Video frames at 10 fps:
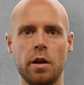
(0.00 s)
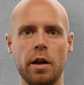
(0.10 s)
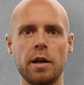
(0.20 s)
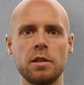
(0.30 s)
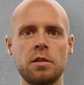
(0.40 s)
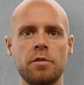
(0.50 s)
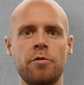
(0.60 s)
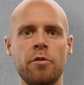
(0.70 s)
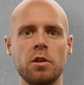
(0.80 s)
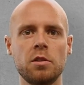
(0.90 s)
As the
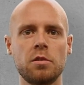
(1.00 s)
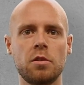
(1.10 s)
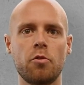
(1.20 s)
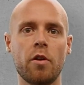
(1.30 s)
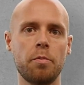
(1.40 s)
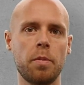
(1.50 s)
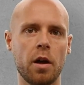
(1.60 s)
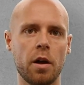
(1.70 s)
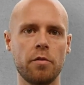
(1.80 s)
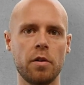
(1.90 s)
first RevPi
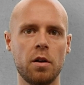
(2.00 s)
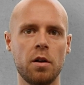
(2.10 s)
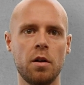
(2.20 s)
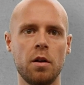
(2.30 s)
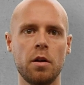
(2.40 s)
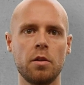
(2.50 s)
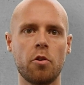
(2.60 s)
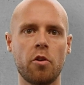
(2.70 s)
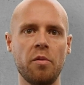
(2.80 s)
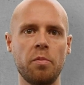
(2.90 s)
ever, the
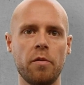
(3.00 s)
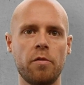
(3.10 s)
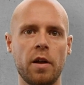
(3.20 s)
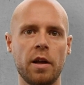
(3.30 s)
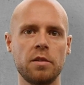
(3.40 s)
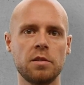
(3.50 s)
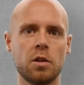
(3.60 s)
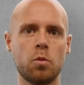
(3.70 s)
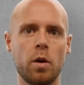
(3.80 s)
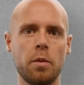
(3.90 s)
RevPi Flat is
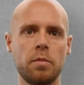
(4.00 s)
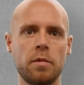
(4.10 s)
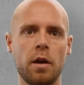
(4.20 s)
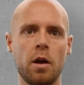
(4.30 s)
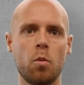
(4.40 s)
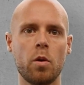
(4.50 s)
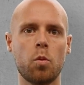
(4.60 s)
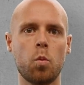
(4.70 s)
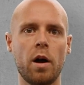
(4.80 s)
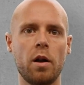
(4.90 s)
equipped
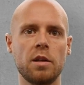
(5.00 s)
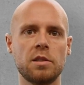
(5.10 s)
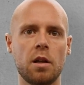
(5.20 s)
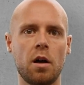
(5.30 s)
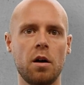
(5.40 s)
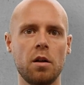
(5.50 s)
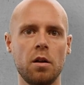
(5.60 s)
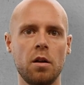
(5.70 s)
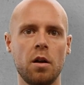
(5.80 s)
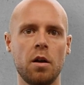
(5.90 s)
with wireless LAN
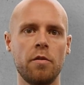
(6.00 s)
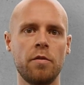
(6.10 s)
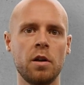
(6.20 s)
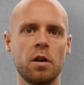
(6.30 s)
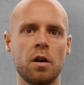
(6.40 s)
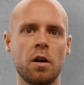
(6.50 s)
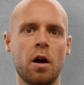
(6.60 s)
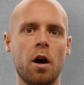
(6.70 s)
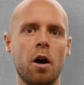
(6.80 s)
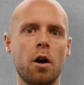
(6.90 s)
via
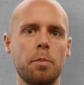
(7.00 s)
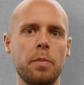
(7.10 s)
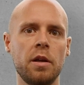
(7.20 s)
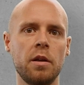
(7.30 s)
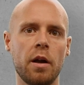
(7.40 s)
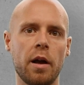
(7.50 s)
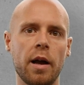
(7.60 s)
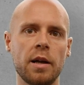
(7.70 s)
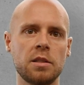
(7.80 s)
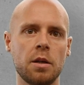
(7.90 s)
RP
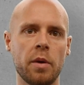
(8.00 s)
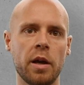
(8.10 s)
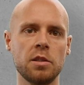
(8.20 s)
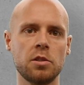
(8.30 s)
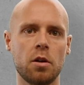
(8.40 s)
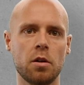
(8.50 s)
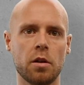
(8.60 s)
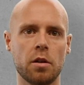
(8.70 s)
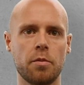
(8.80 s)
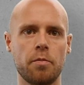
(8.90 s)
SMA
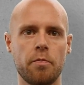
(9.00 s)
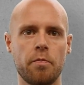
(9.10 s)
socket.